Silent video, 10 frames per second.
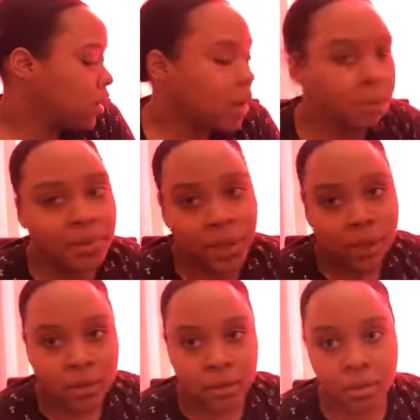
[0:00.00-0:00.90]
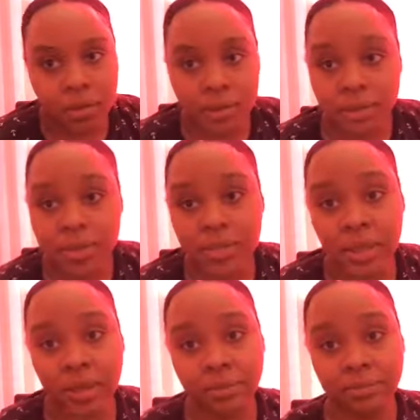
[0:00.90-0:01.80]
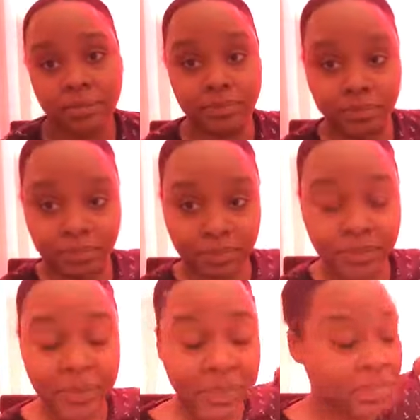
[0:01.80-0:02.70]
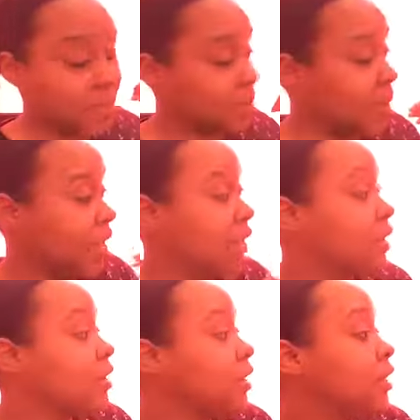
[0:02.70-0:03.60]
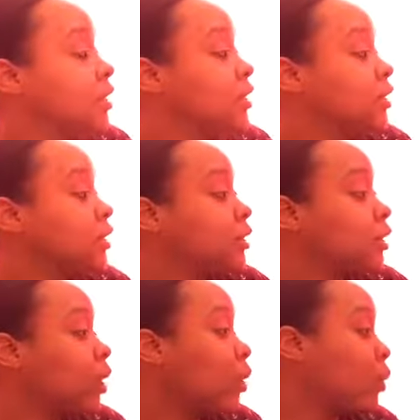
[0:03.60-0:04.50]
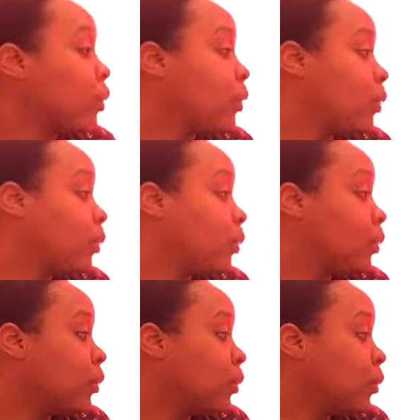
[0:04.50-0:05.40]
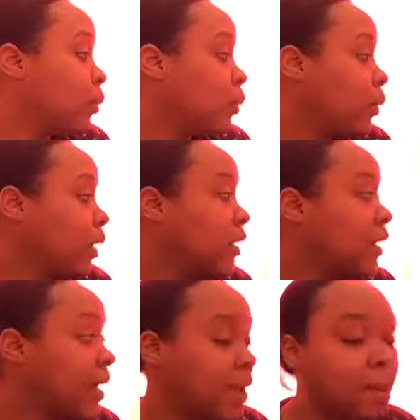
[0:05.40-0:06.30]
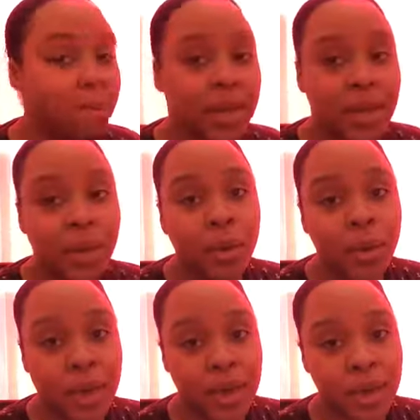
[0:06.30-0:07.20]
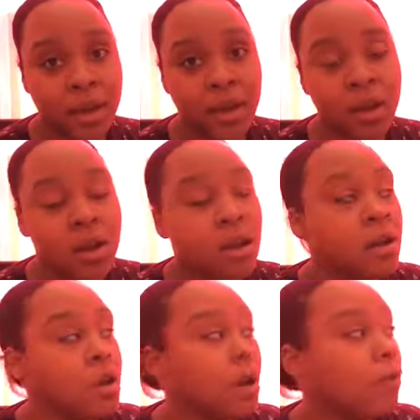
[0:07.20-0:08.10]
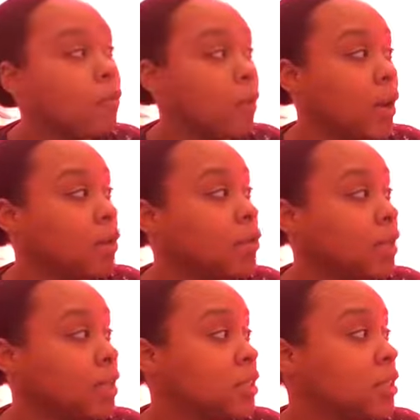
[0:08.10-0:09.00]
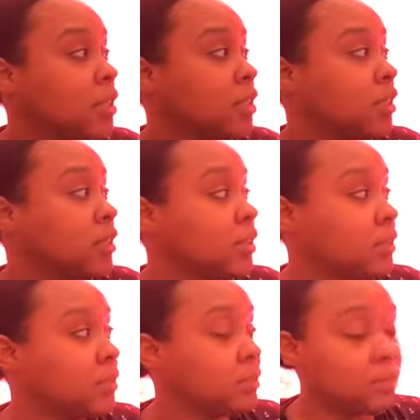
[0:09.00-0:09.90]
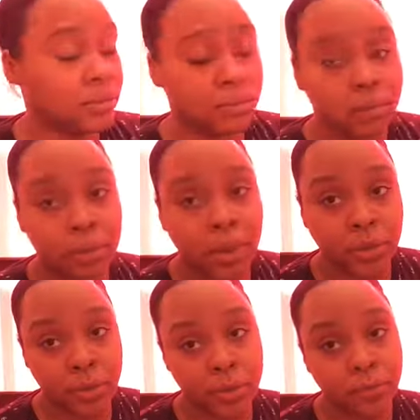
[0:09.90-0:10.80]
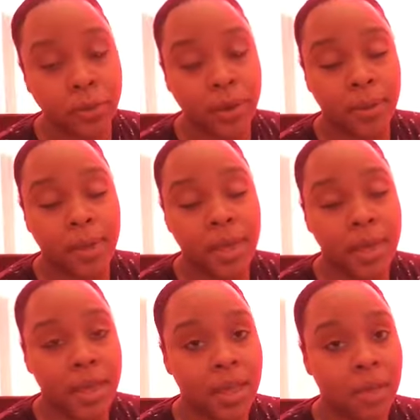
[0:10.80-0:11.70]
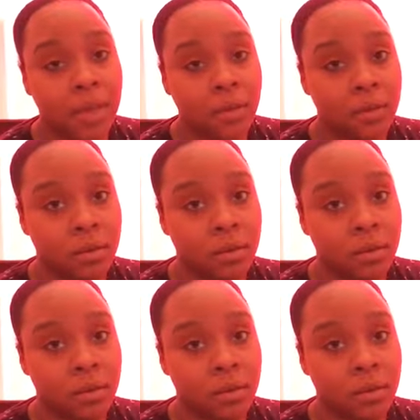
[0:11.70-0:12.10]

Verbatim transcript: I'm not gonna waste my time with this wig. So again, be aware of where you get your bundles from and